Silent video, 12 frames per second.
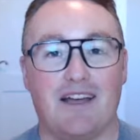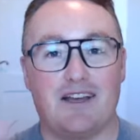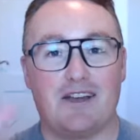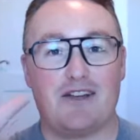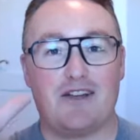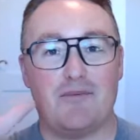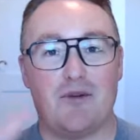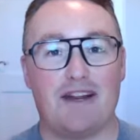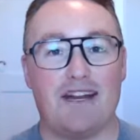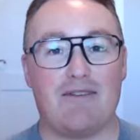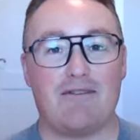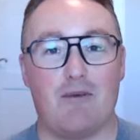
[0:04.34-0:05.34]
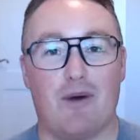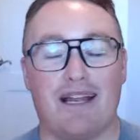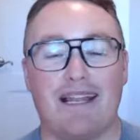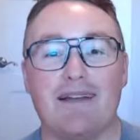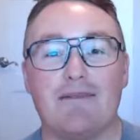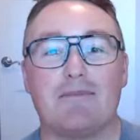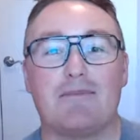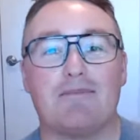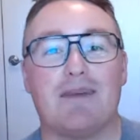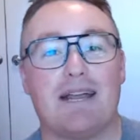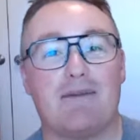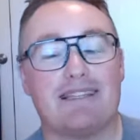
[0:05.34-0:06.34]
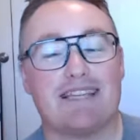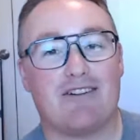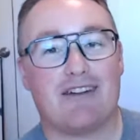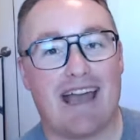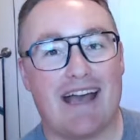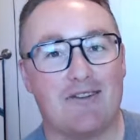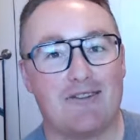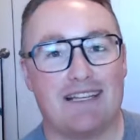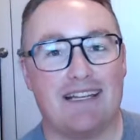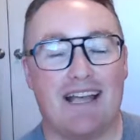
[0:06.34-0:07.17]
Good morning, everyone. My name is Eric Anderson.